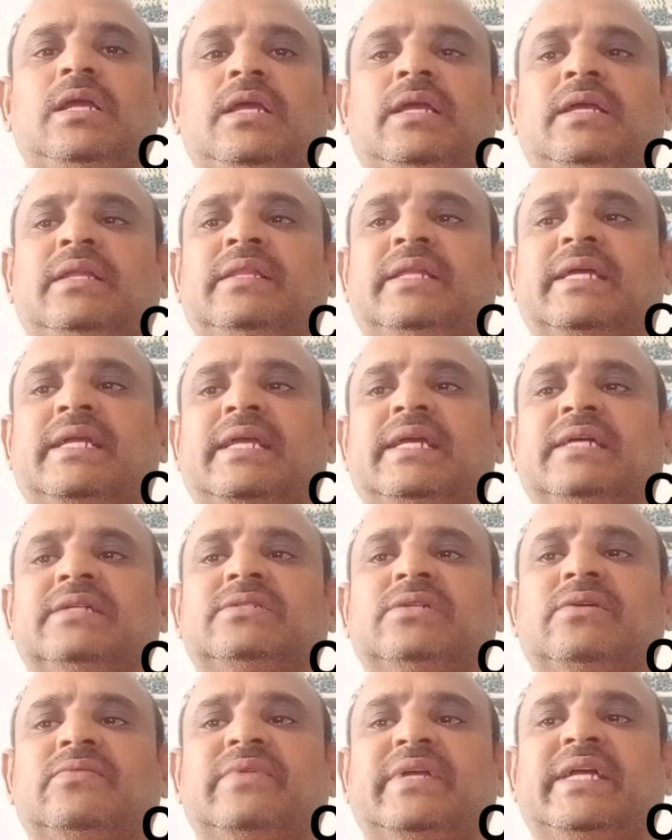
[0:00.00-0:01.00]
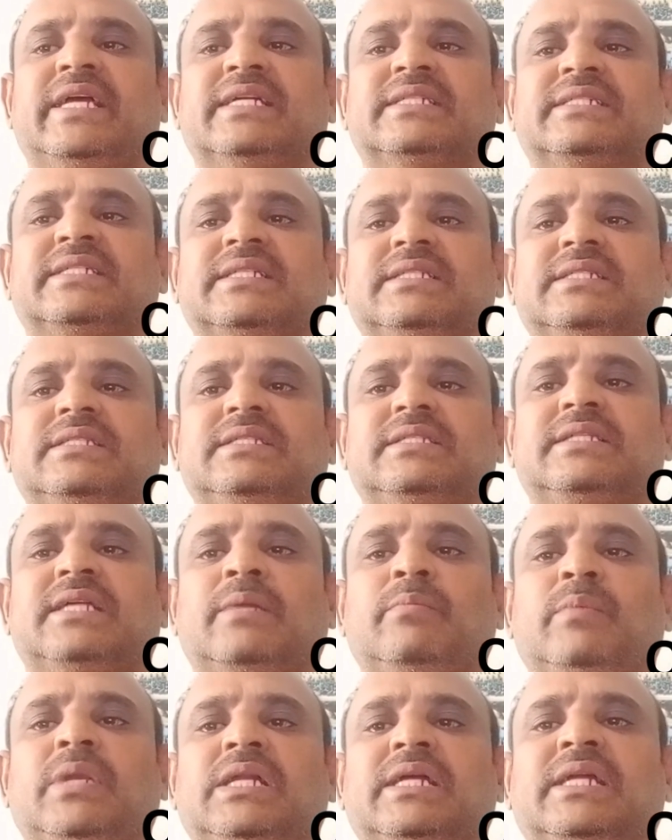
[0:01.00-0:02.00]
In the case of gases,
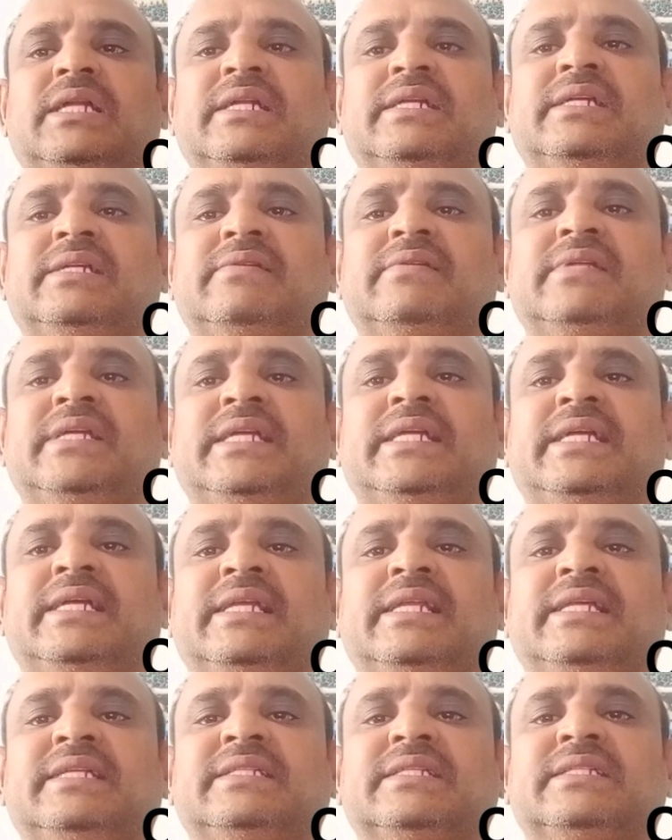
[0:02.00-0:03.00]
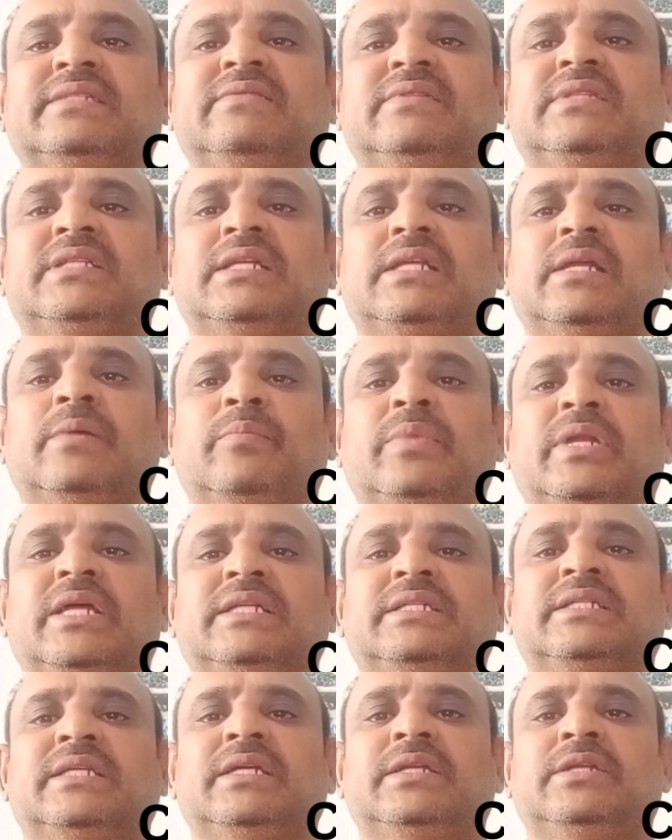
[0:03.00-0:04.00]
thermal conductivity increases with the
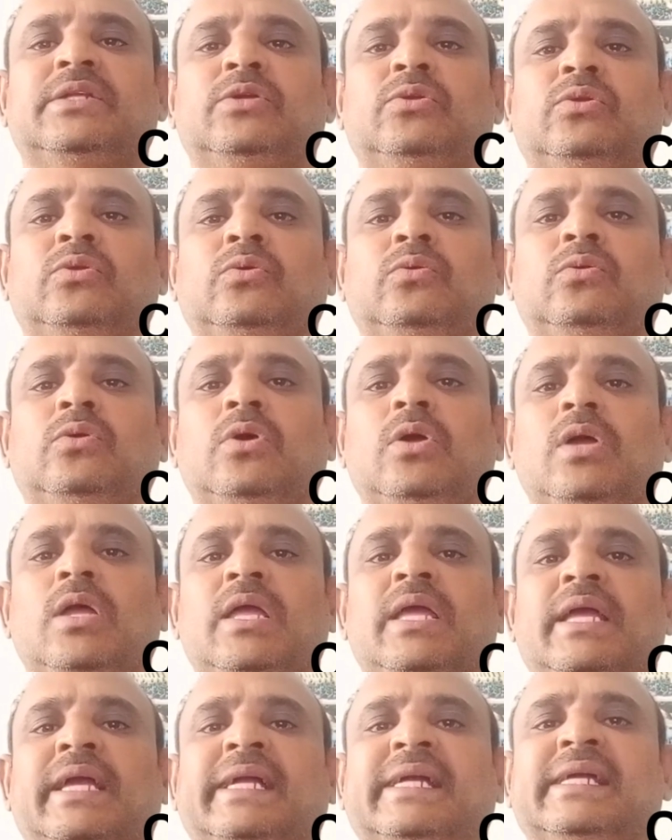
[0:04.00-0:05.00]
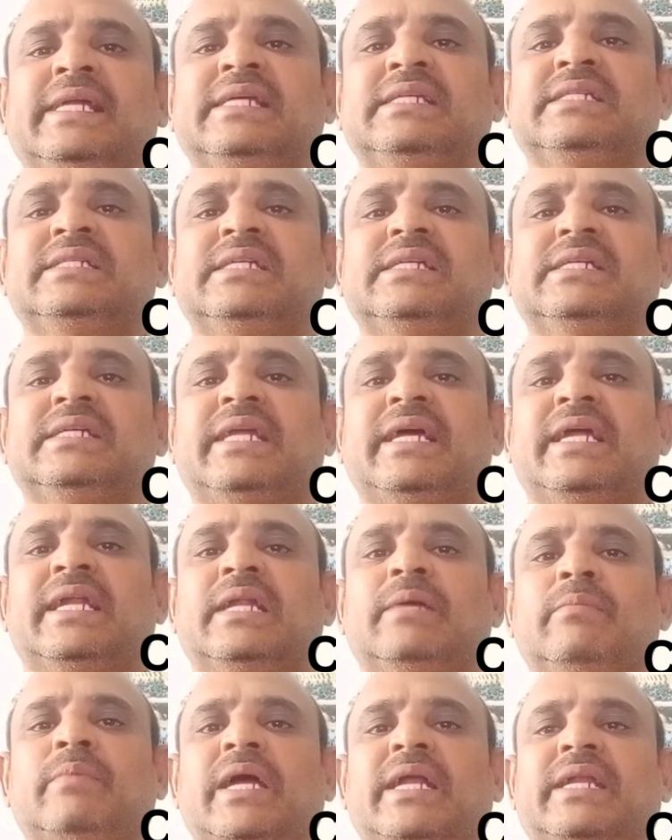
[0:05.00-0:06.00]
temperature due to increased
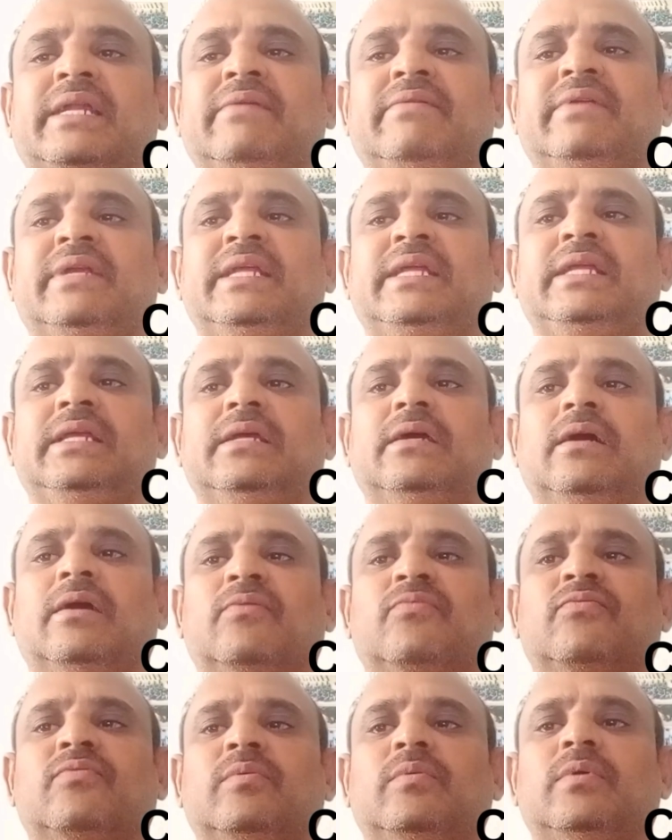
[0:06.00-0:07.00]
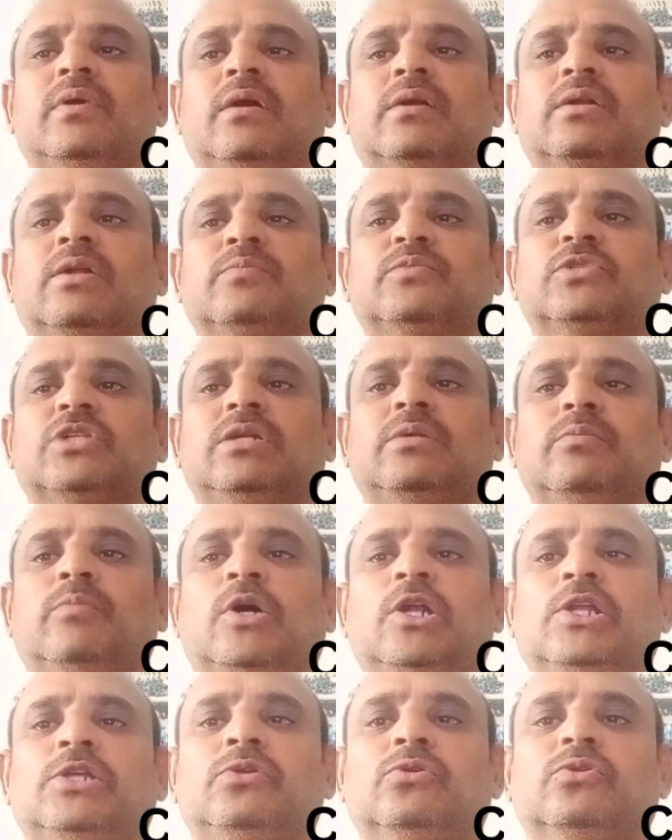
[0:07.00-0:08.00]
random activity of atoms and
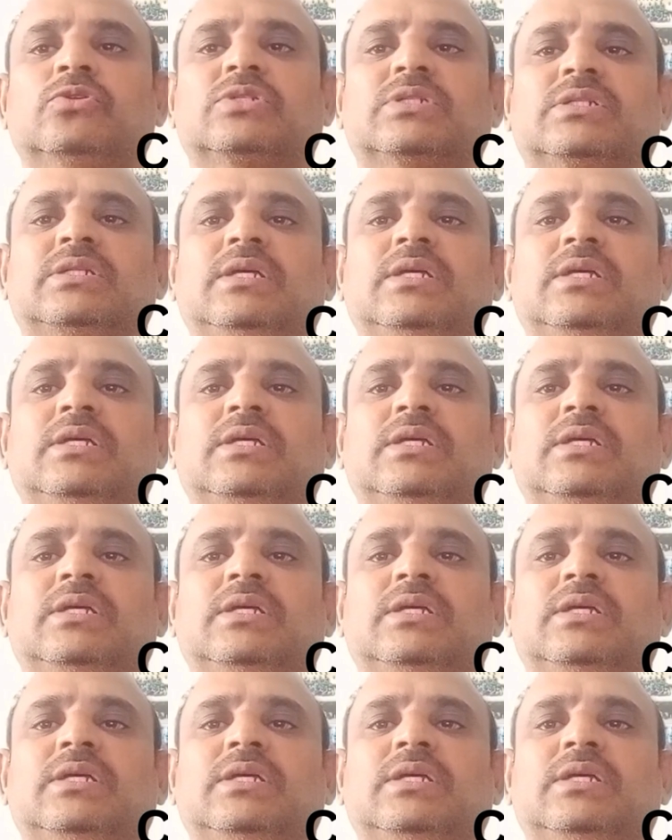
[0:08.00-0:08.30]
molecules.